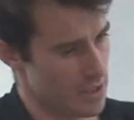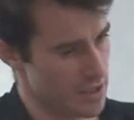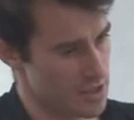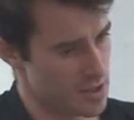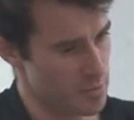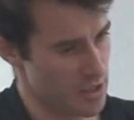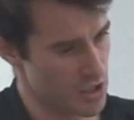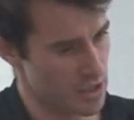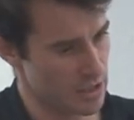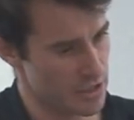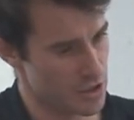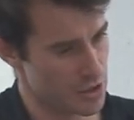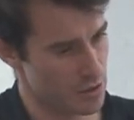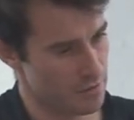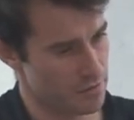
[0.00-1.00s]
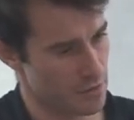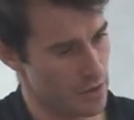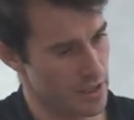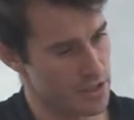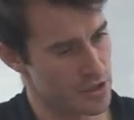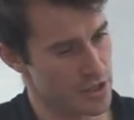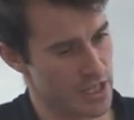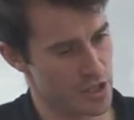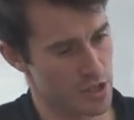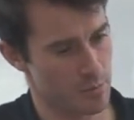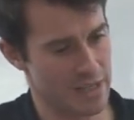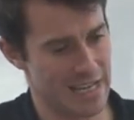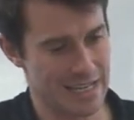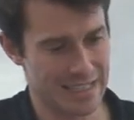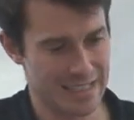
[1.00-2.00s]
a special issue for international
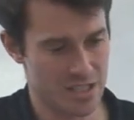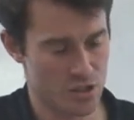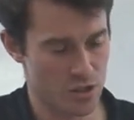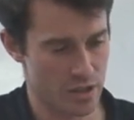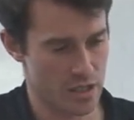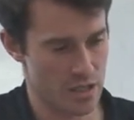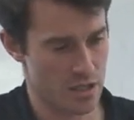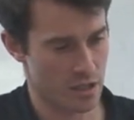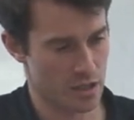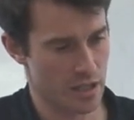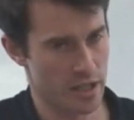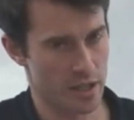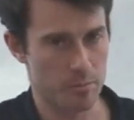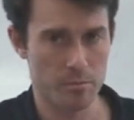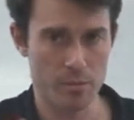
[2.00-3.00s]
planning studies on kind of